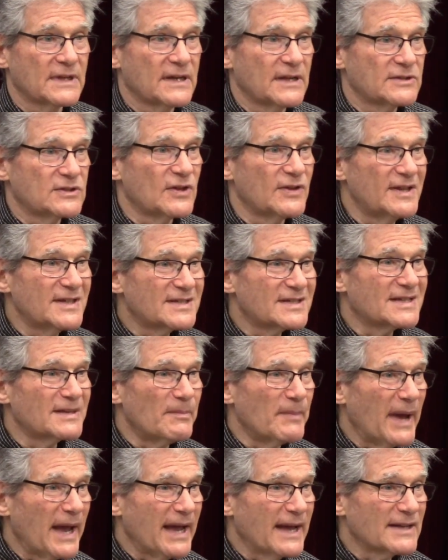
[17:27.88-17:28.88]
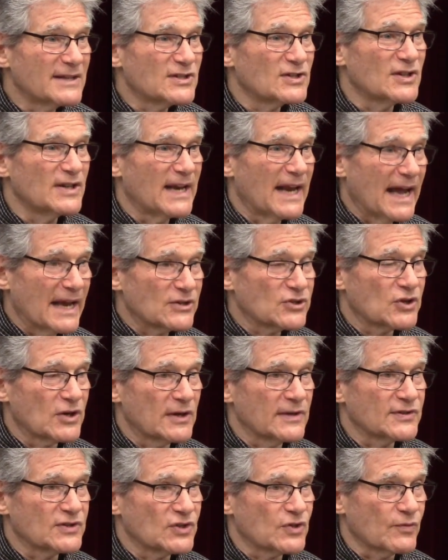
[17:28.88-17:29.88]
So this demands
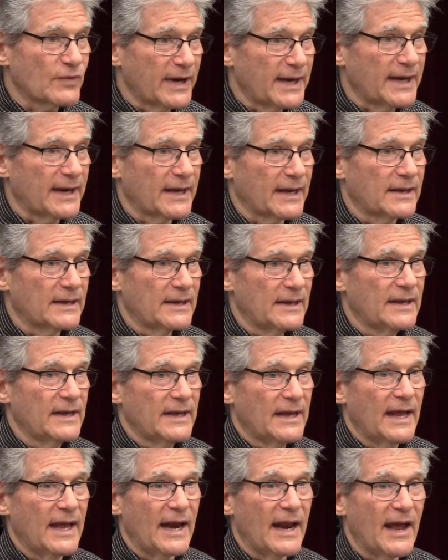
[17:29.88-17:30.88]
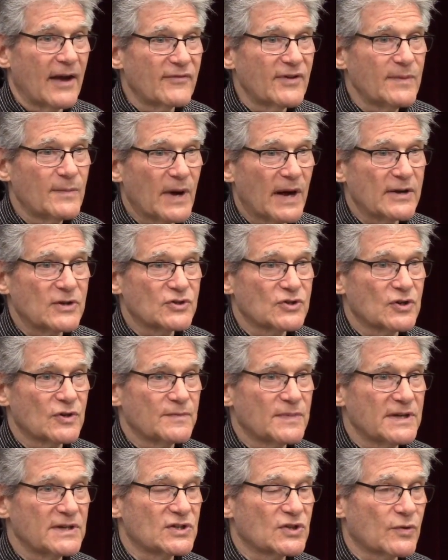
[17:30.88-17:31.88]
national screening, and everybody should
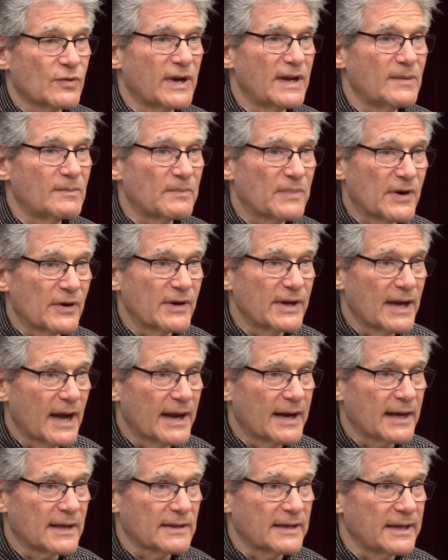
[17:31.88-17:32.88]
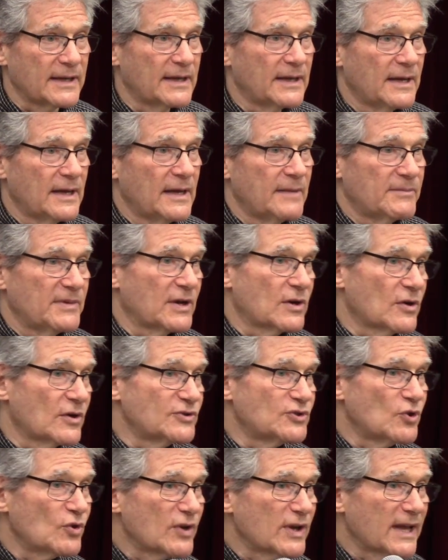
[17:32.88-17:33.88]
be screened periodically
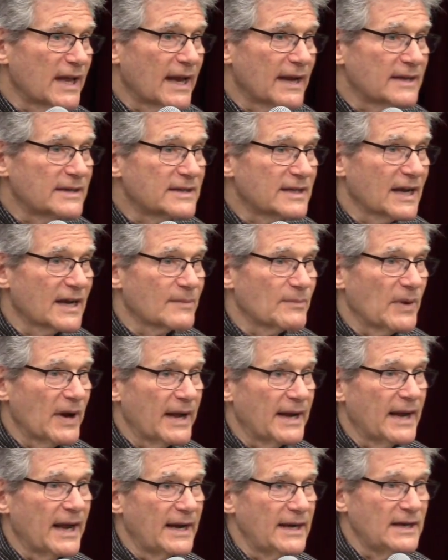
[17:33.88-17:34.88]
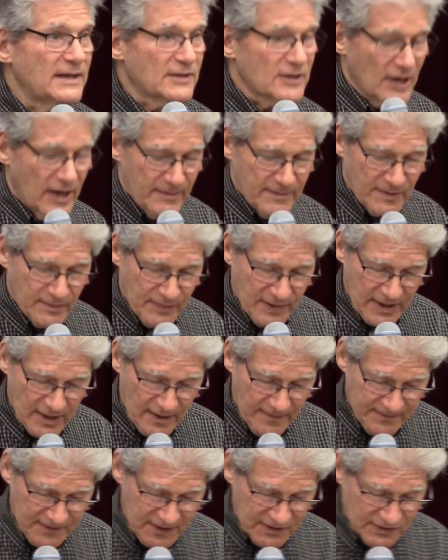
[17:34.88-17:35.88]
because you can get a tick bite anytime and pick
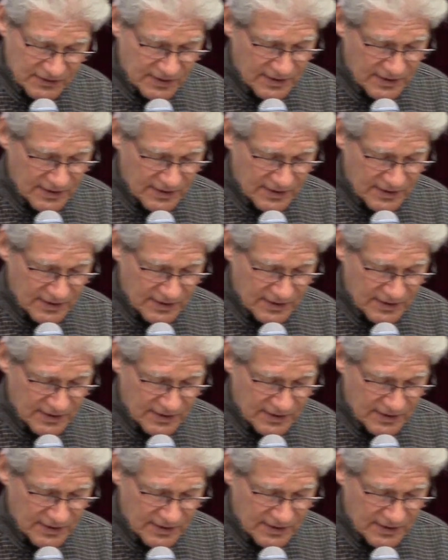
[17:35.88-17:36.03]
up this